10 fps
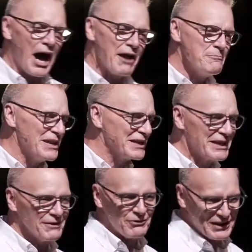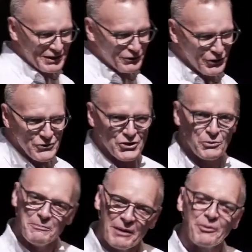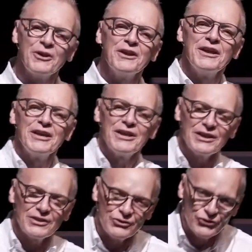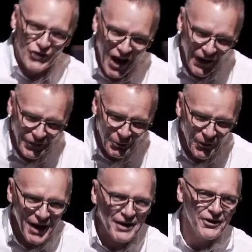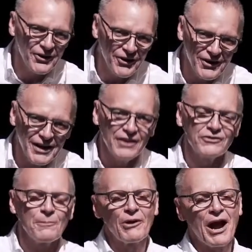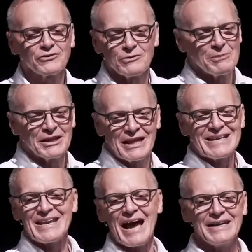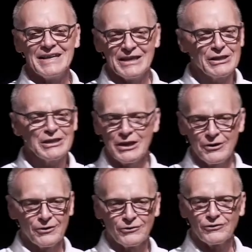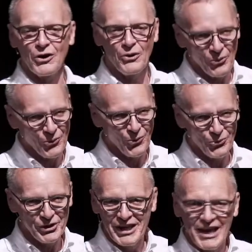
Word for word: I've been giving to you. Remember, John, the writer, is approximately 90 years old.